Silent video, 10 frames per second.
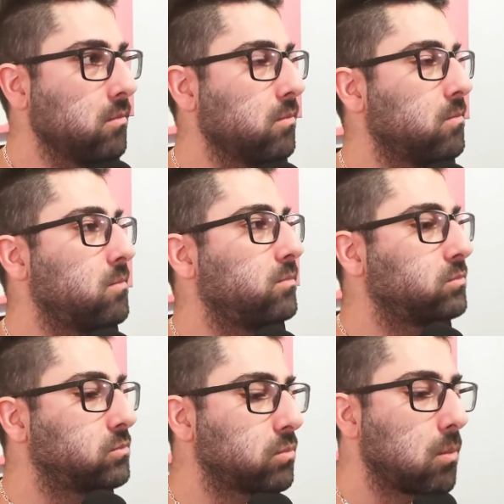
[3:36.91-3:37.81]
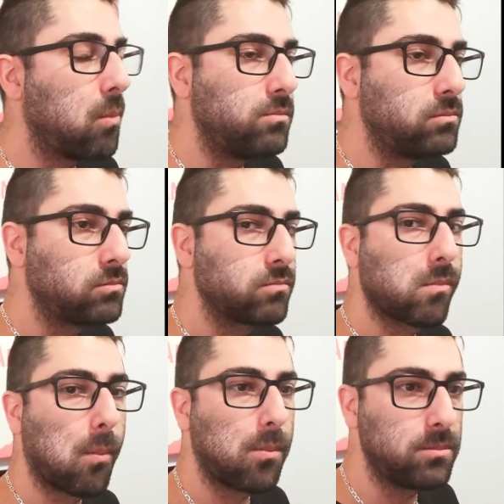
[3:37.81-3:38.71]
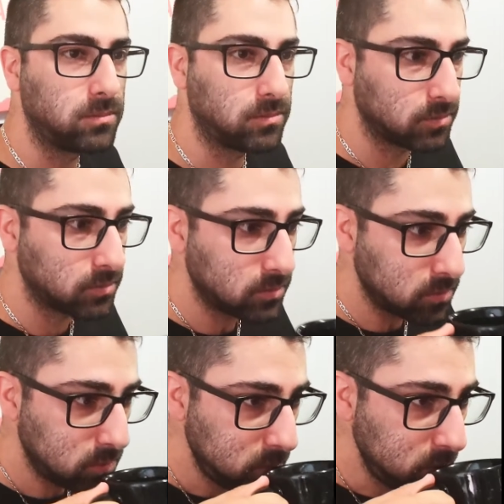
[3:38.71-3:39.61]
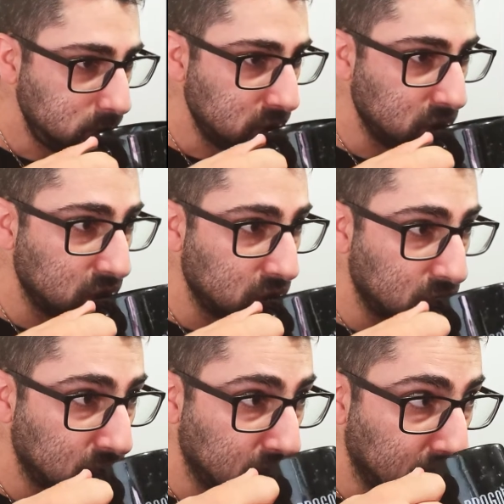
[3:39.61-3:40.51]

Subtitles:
Because I don't think we even go through downtown,